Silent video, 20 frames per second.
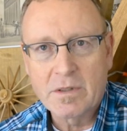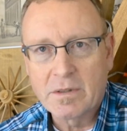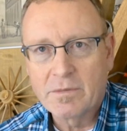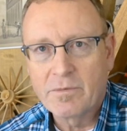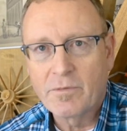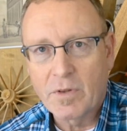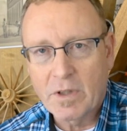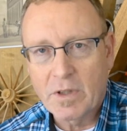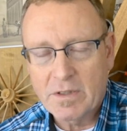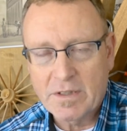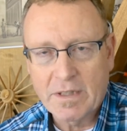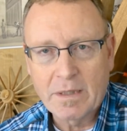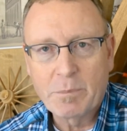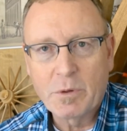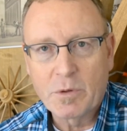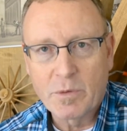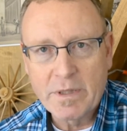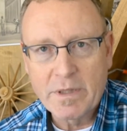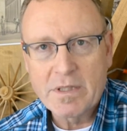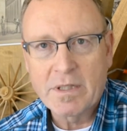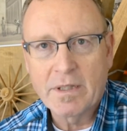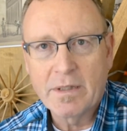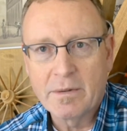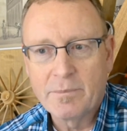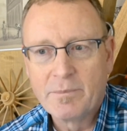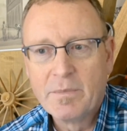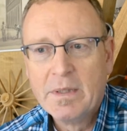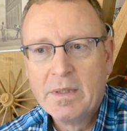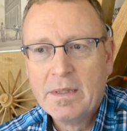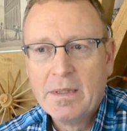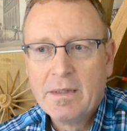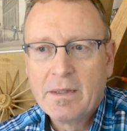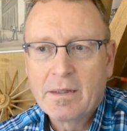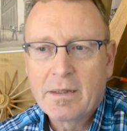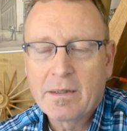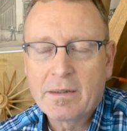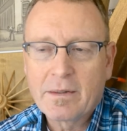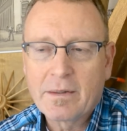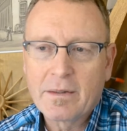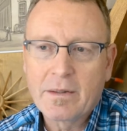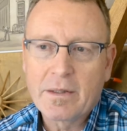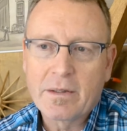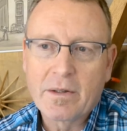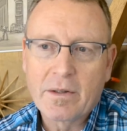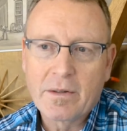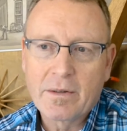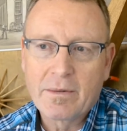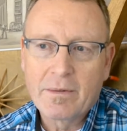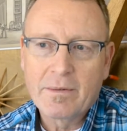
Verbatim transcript: and for example, retail, they're,